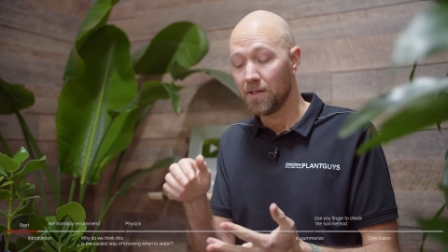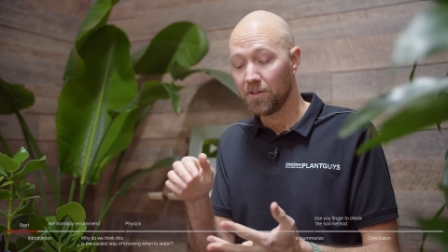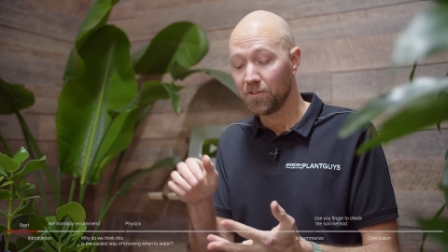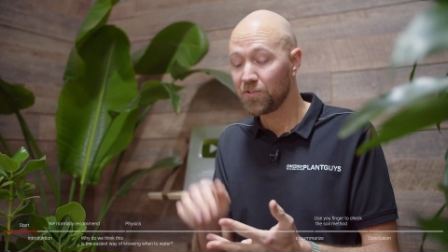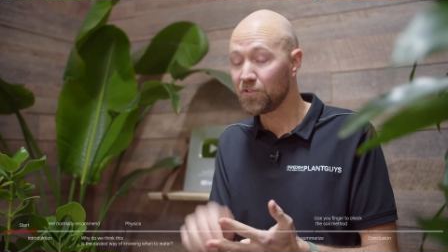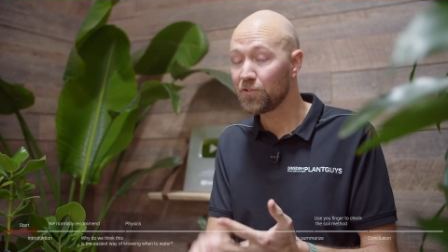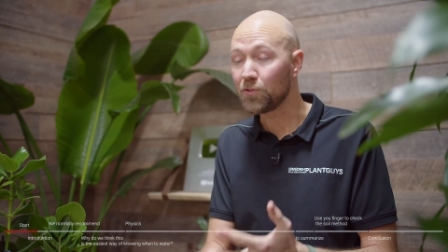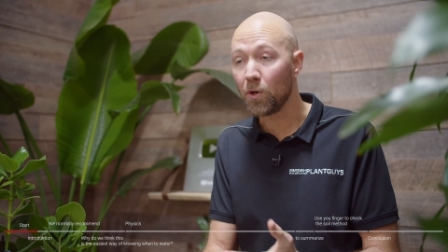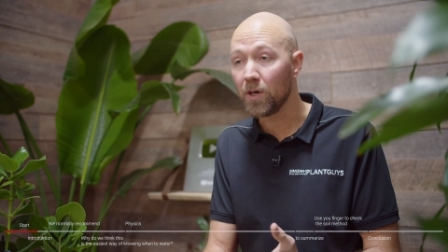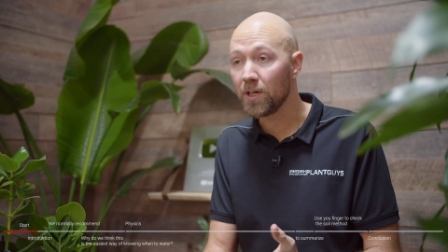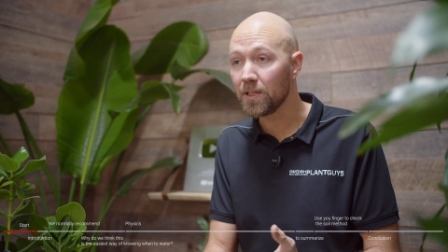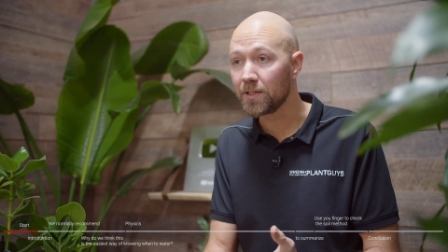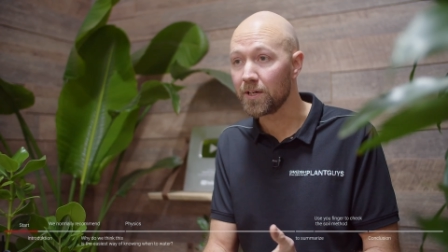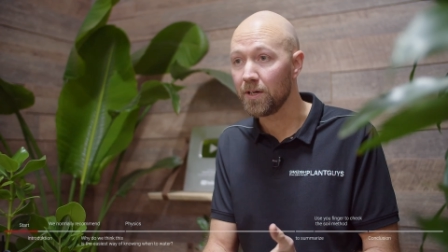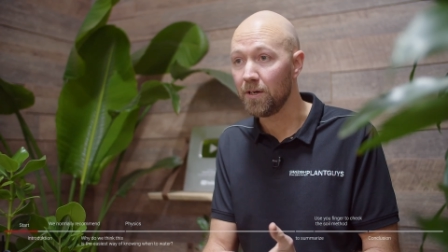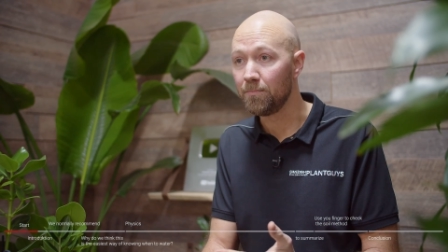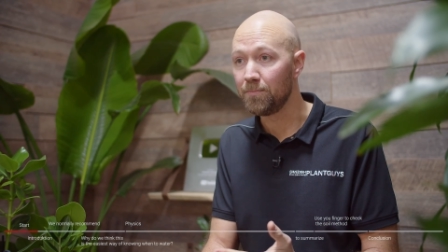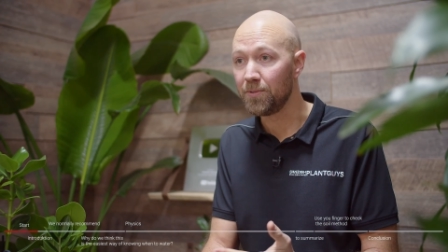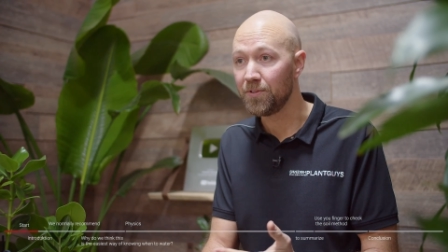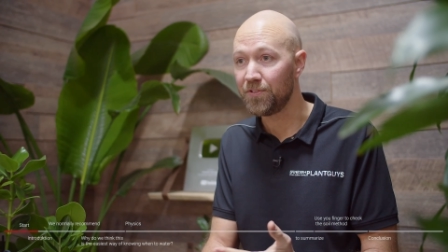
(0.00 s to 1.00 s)
soil
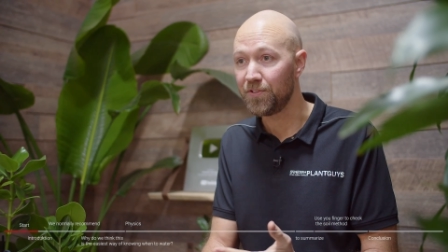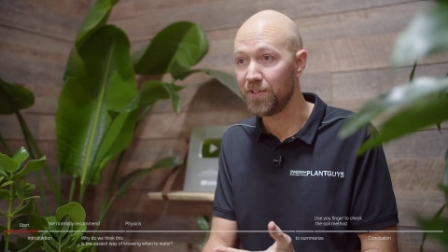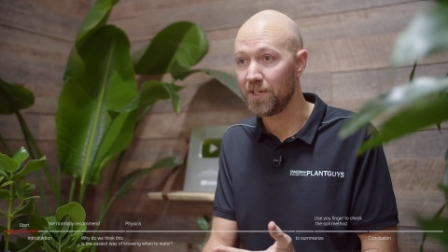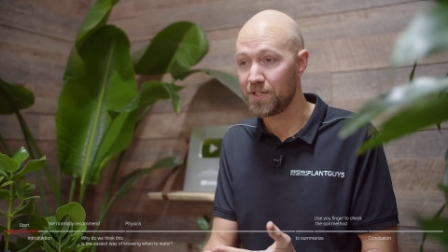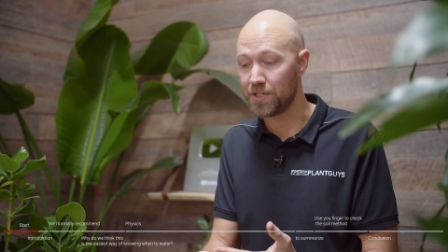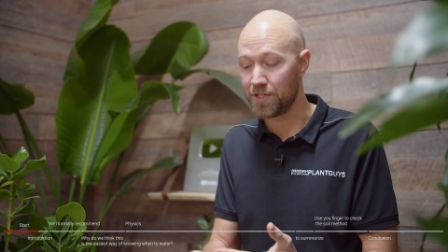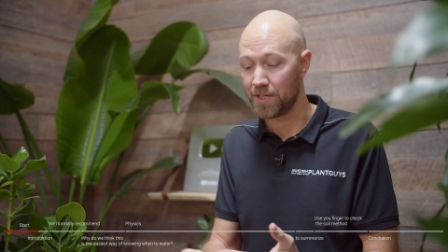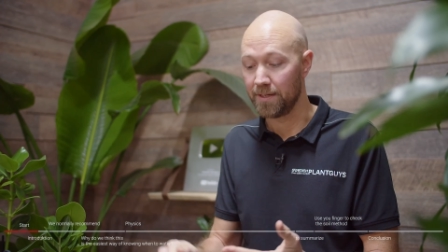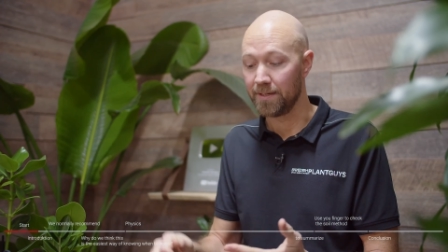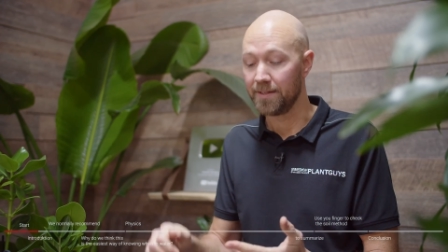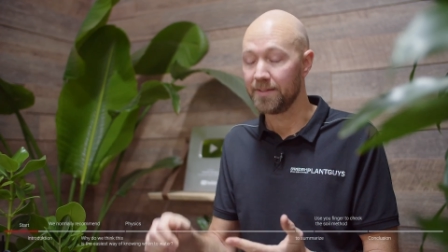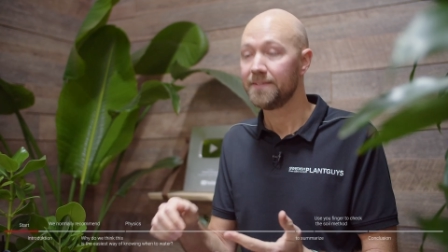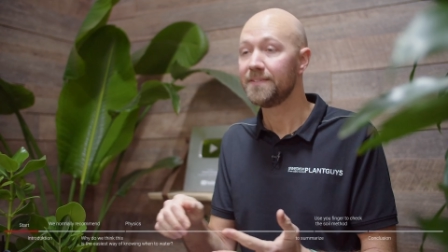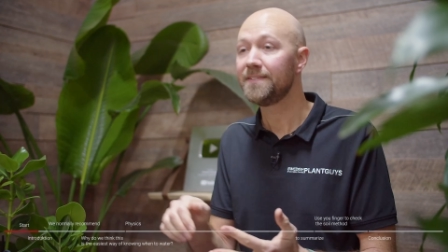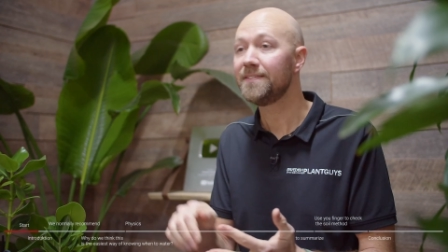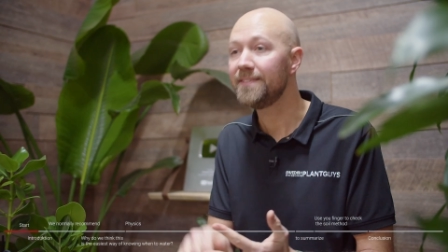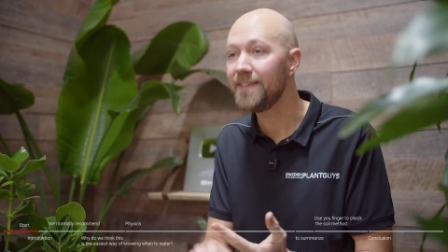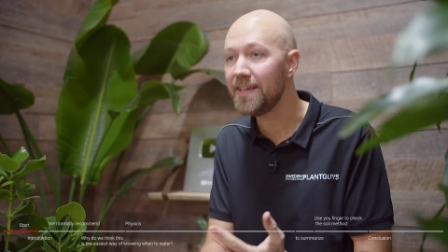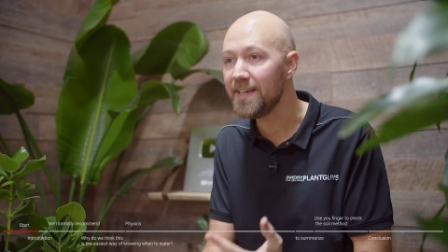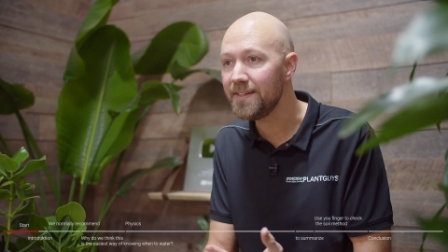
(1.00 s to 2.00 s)
composition,
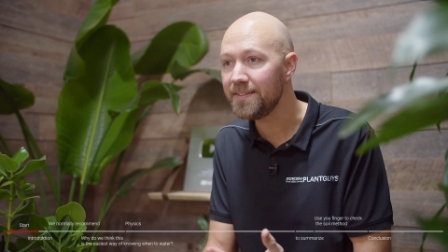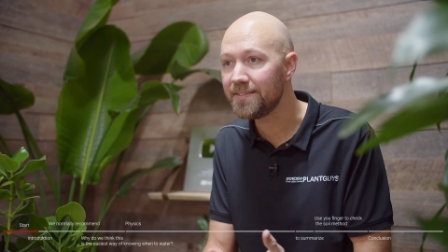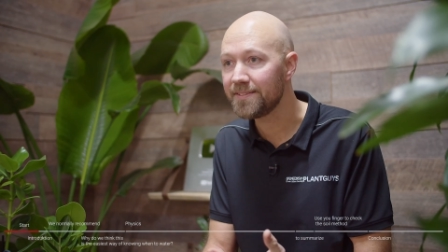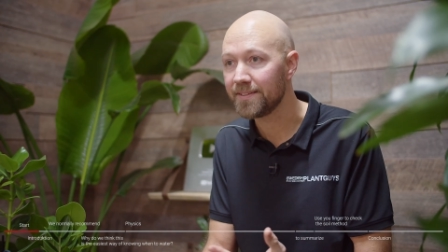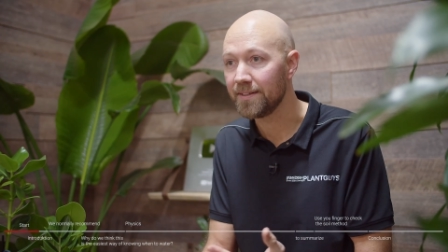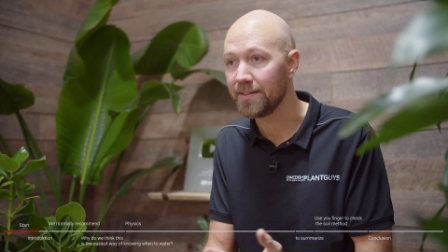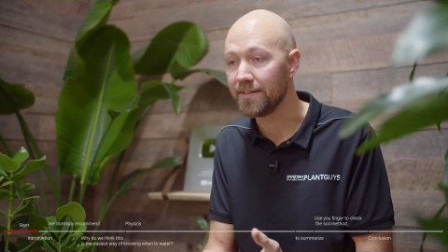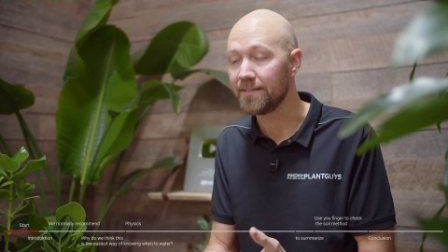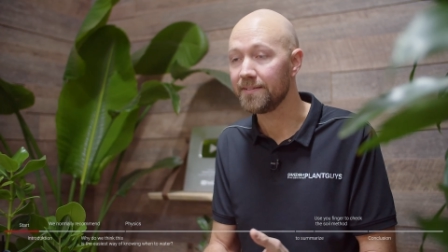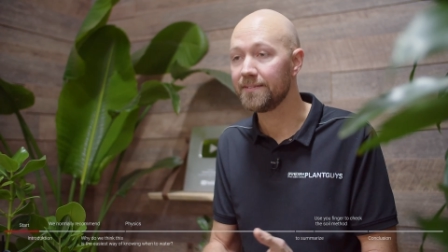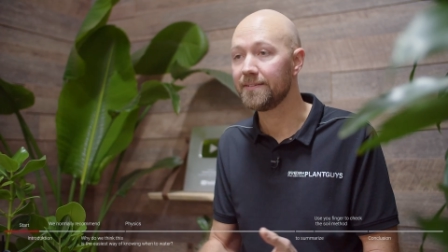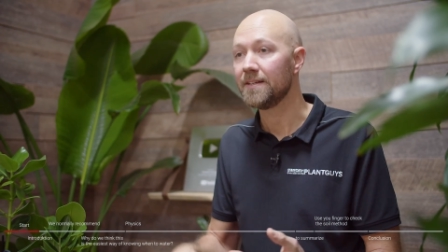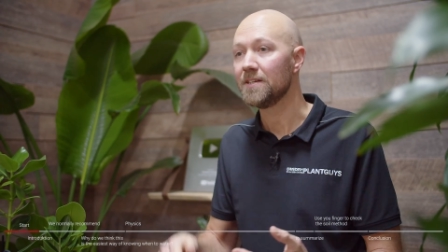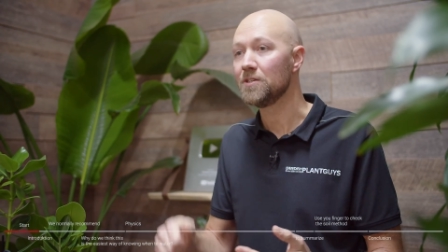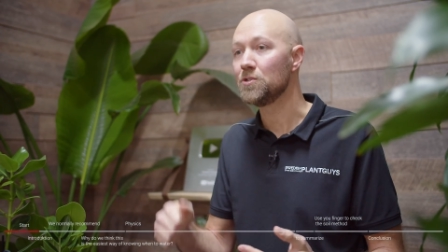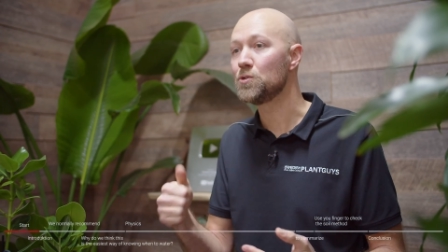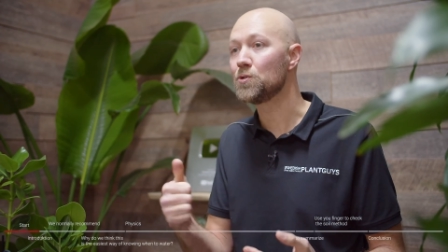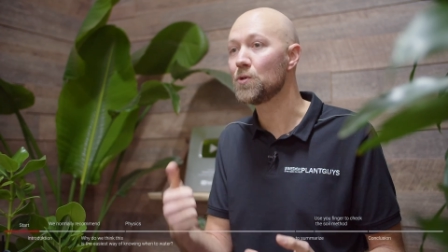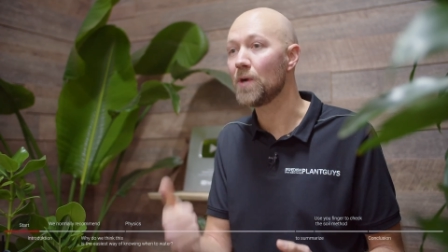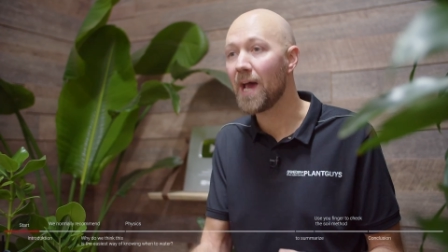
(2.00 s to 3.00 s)
seasons,
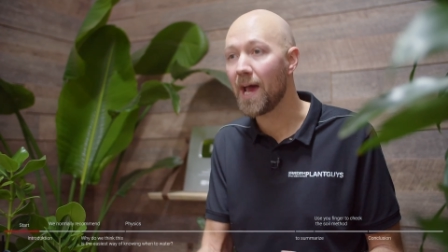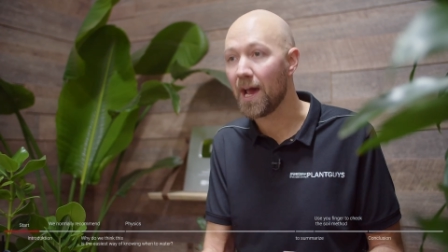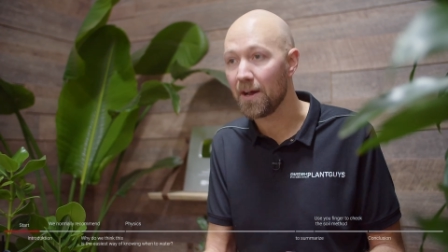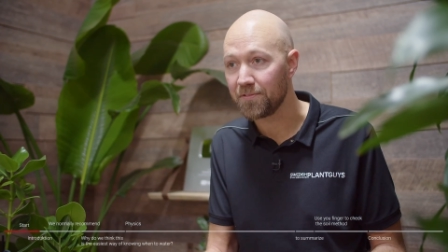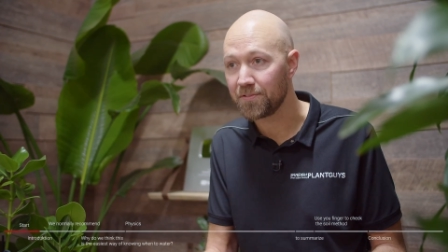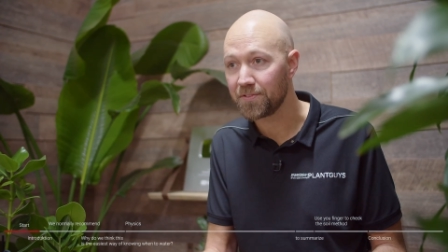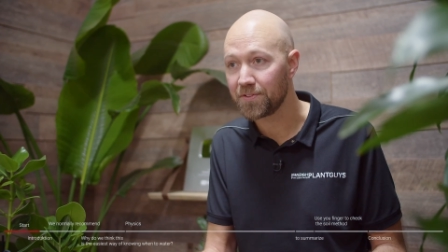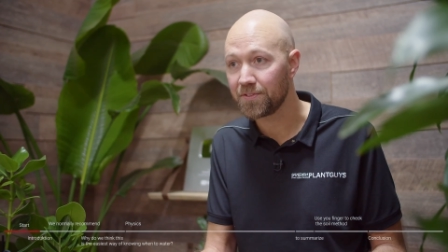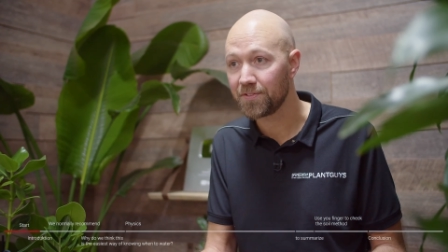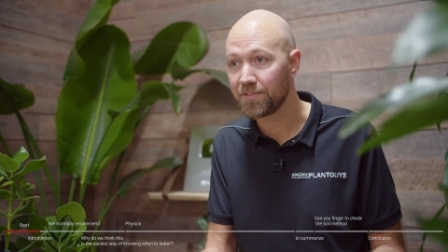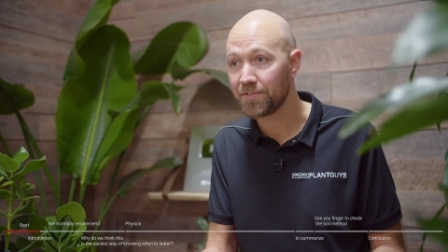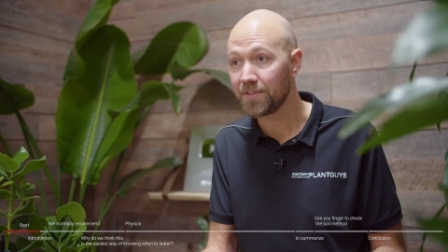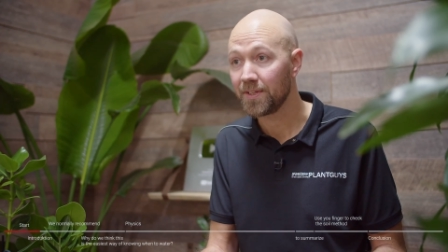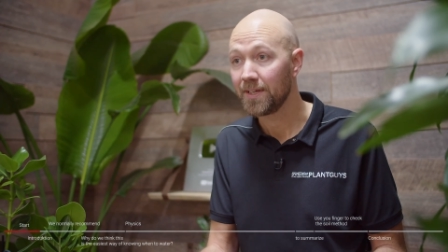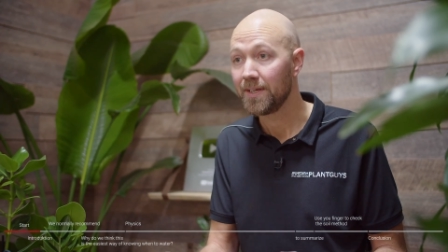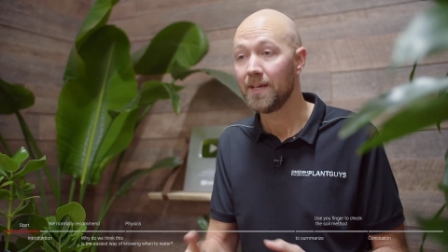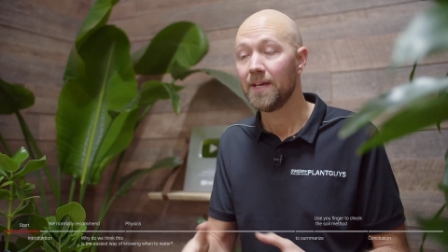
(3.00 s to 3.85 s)
drafts.